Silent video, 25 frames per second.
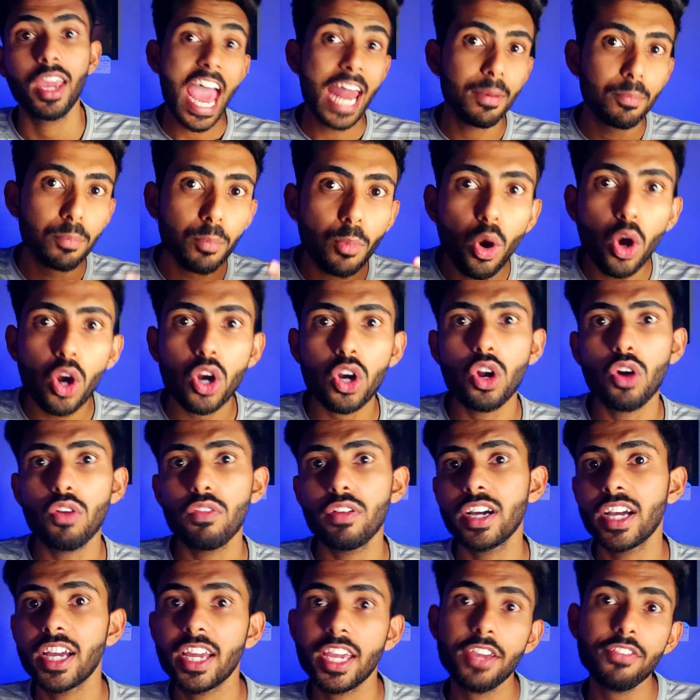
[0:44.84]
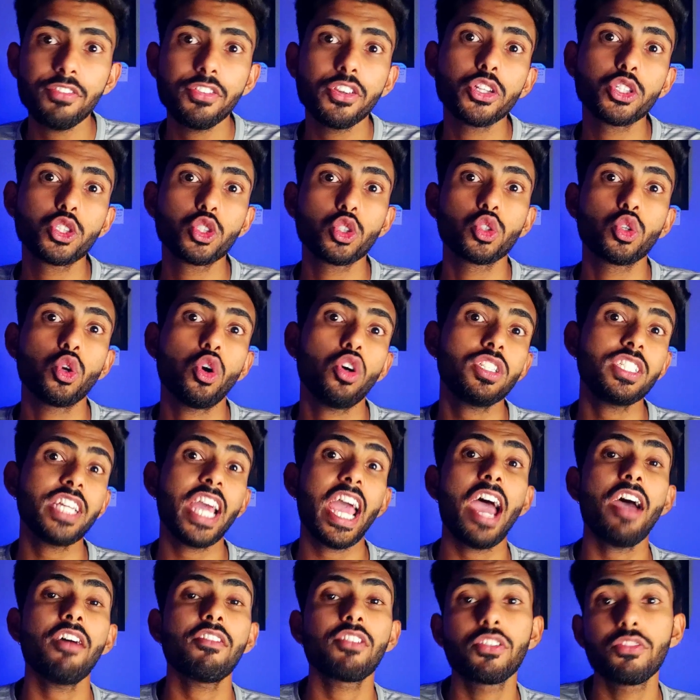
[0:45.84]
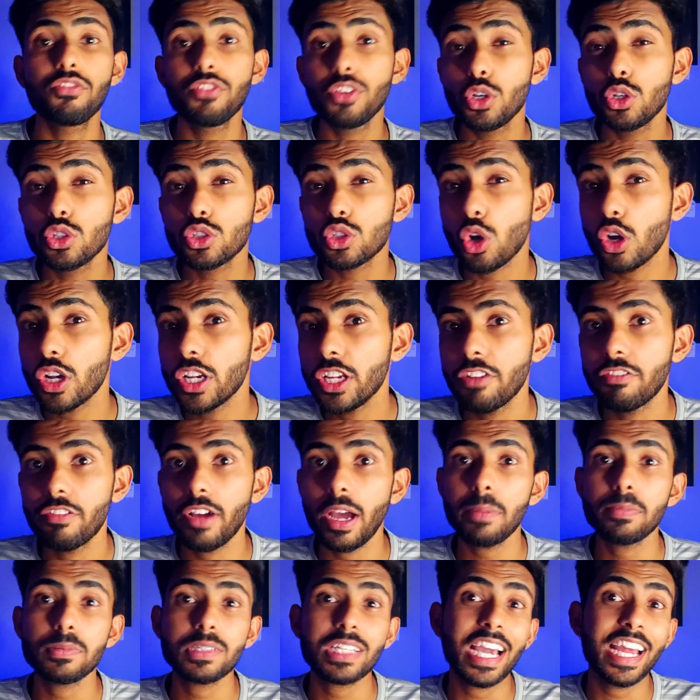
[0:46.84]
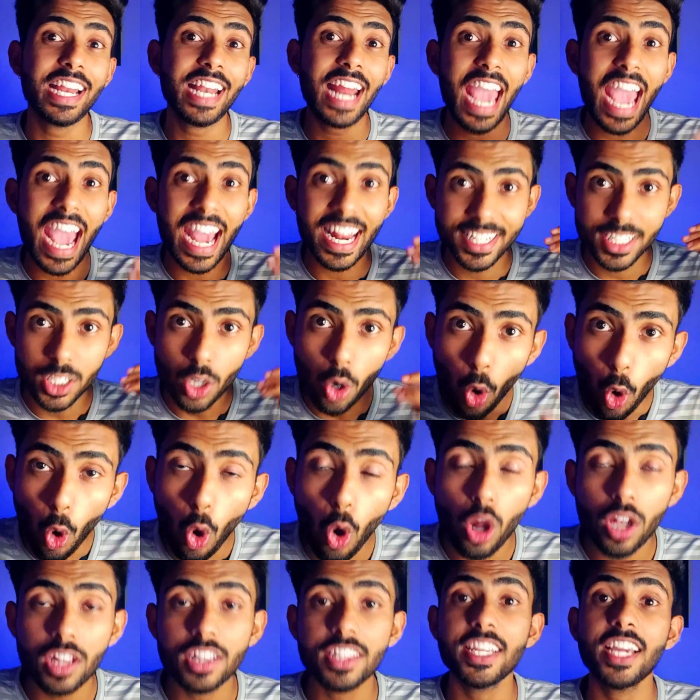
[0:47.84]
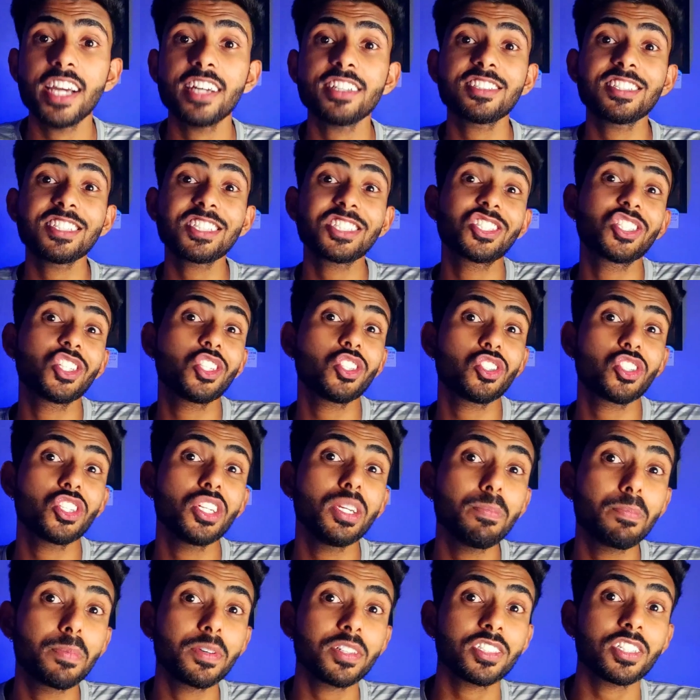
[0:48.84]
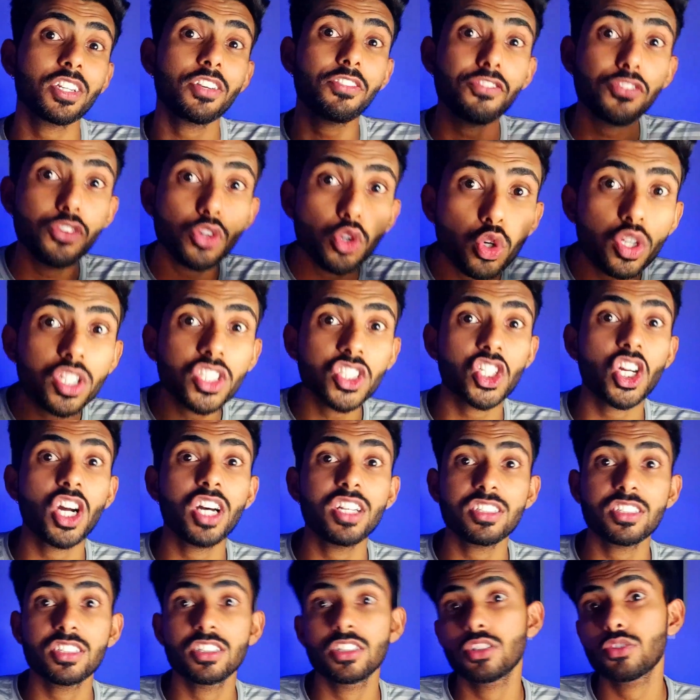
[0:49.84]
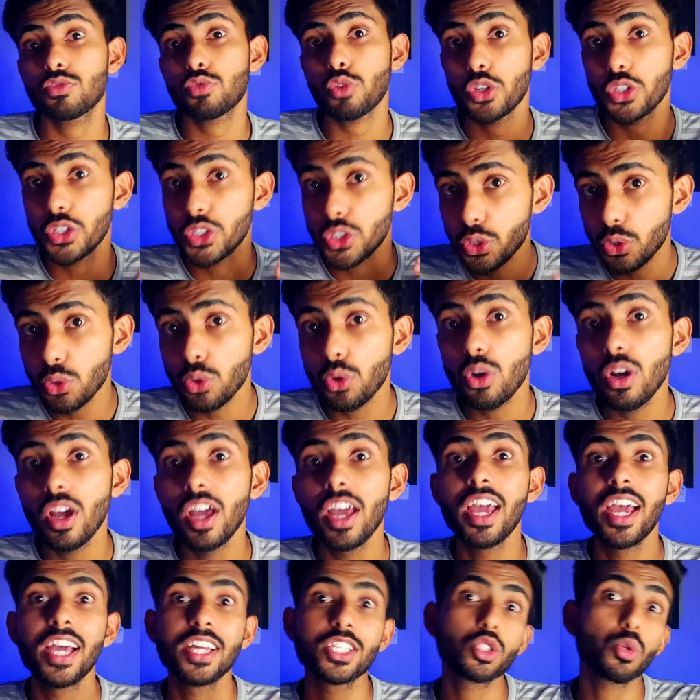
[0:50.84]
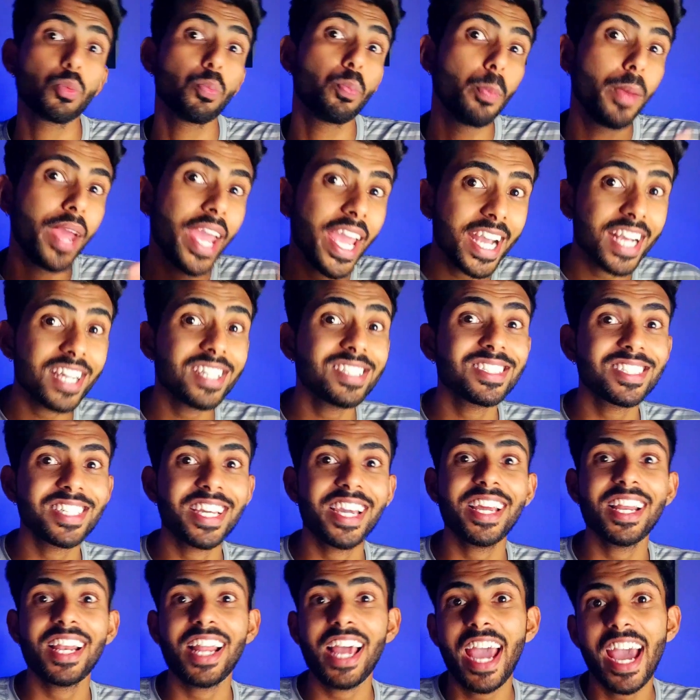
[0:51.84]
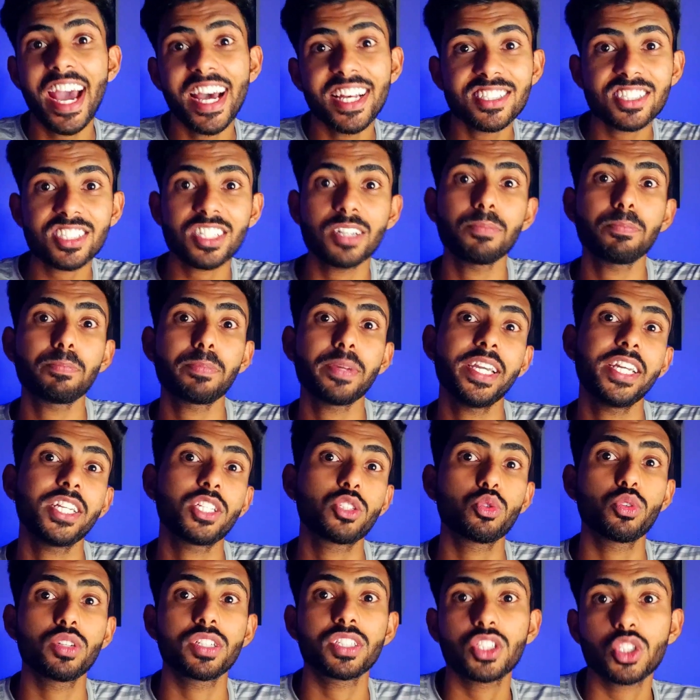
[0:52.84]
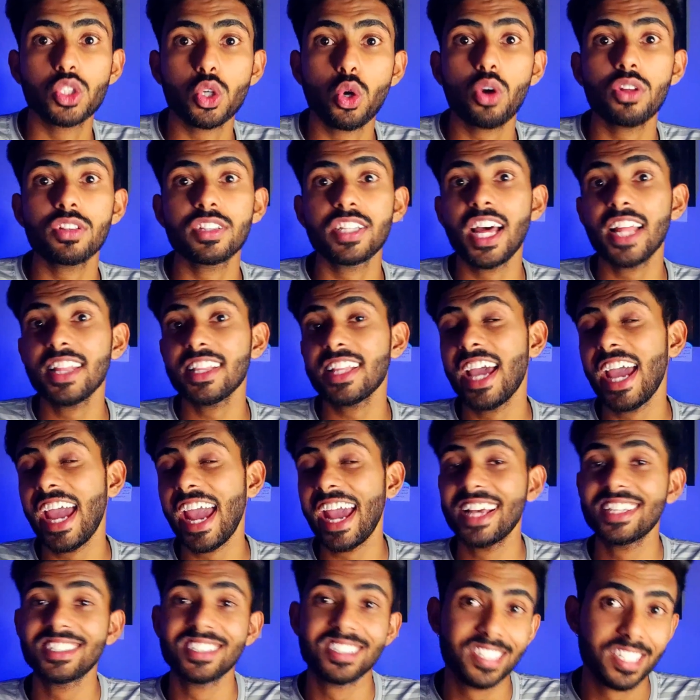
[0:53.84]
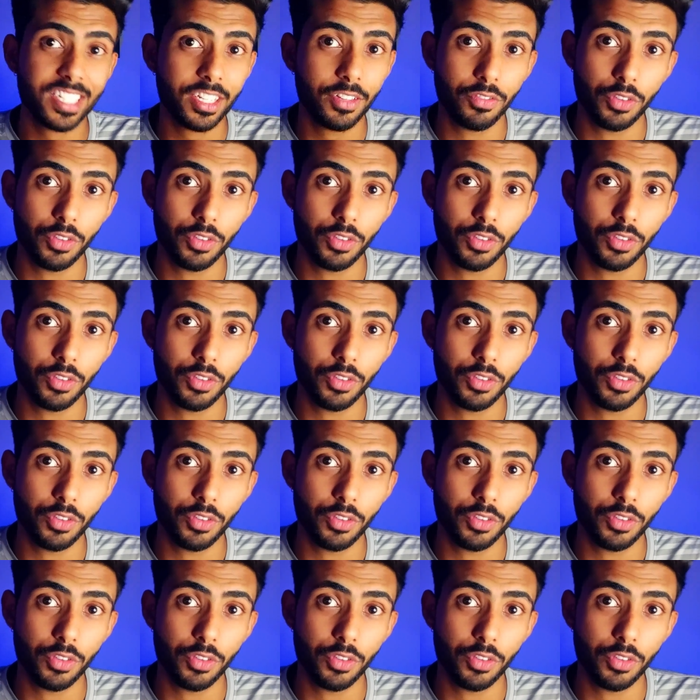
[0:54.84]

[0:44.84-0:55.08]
And moreover, if you do not have reviews on your website at all, there are 63% fewer chances for you to make a sale as compared to a store that has the